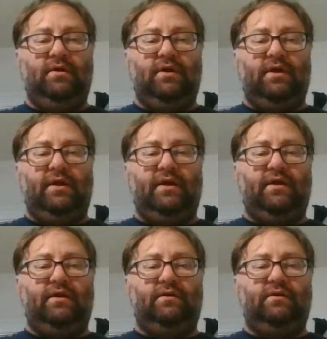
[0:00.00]

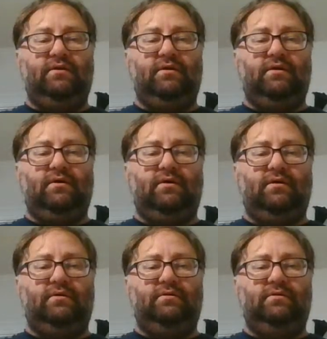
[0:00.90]
And
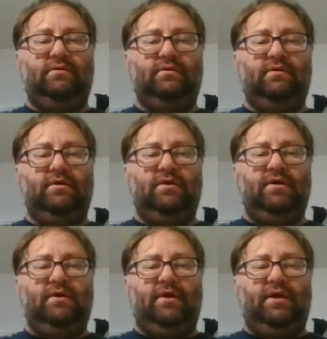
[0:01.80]
uh,
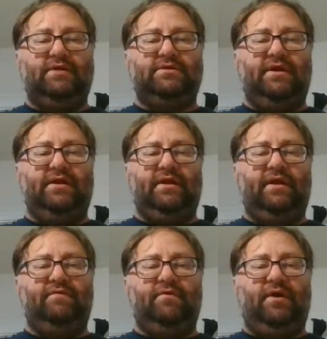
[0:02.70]
incidentally,
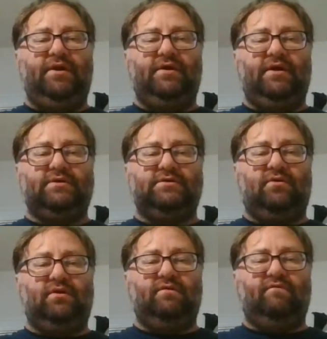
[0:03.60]
even though I did not
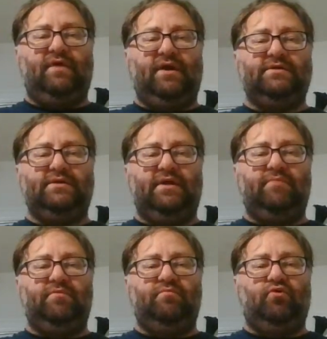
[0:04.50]
start the fights and had
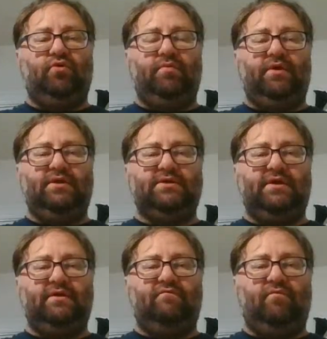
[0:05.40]
been bullied by this
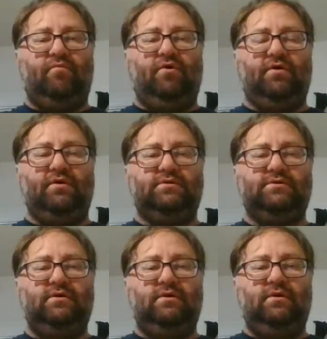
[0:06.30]
kid for
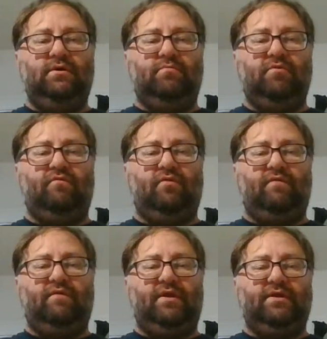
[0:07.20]
months before I
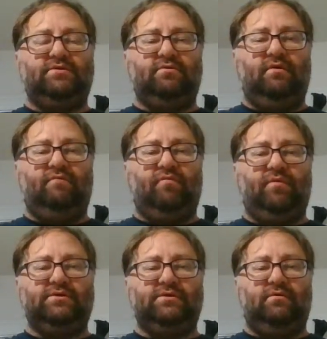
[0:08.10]
finally stood up for
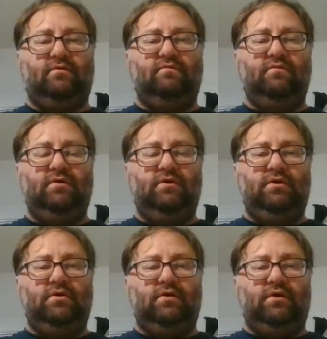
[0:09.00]
myself,
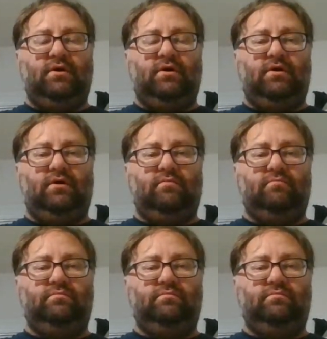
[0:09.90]
um,